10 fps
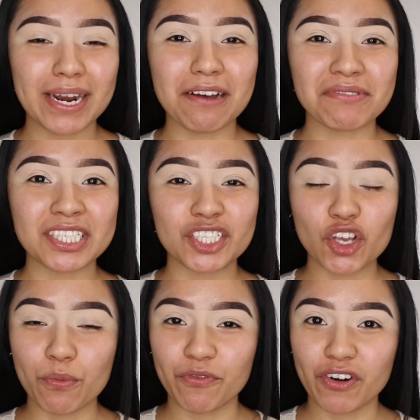my loves,
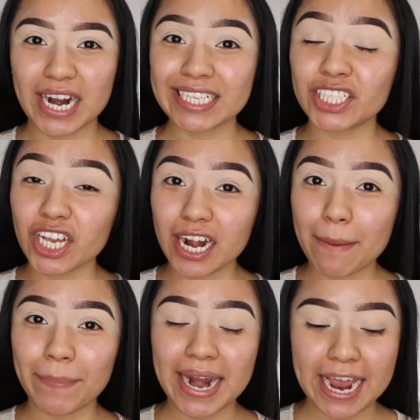so before I start
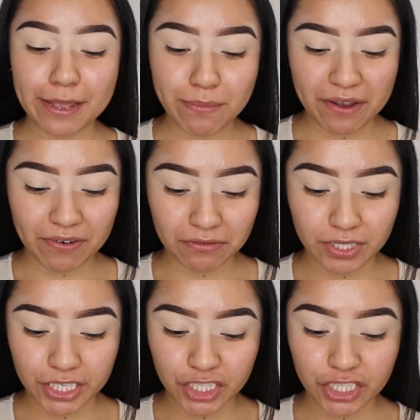applying my
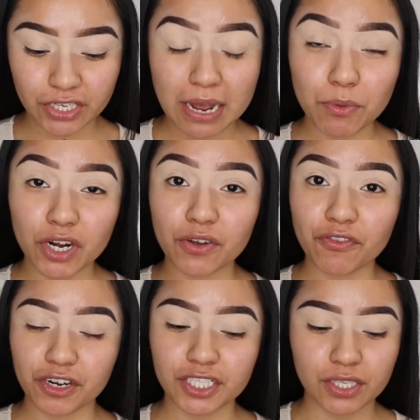foundation, I'm gonna
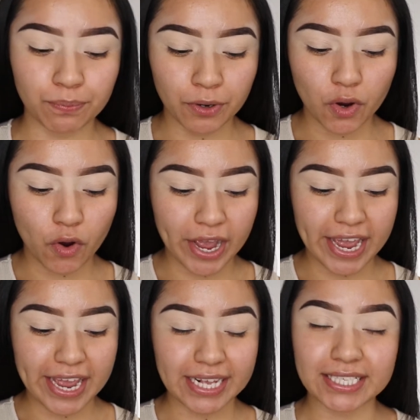first go
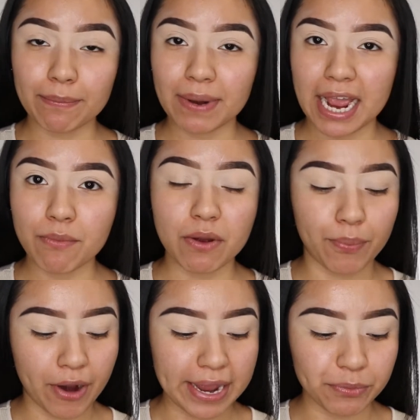ahead and apply my
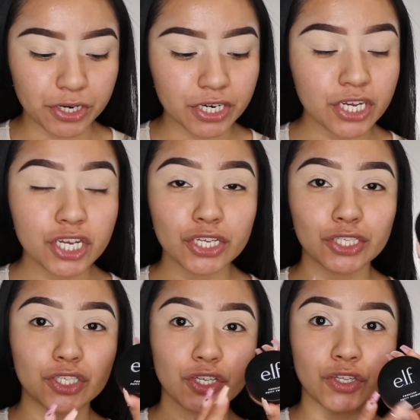primer.
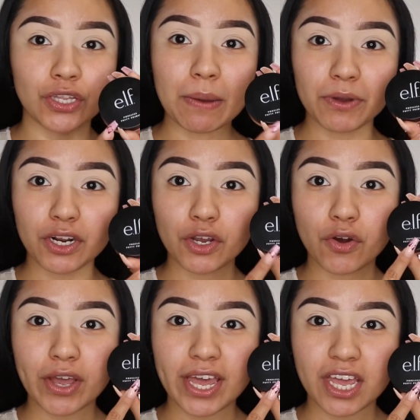So I'm gonna go
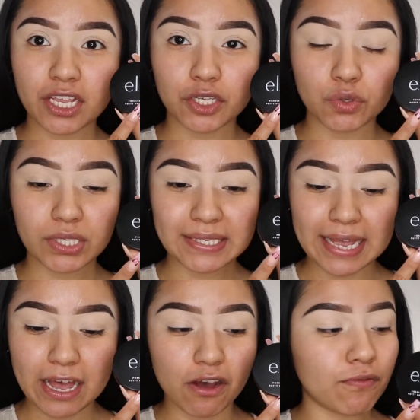ahead and use the
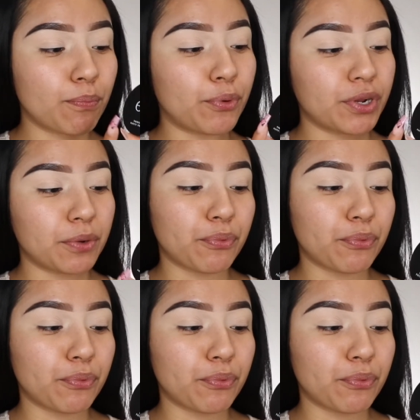e.l.f. Putty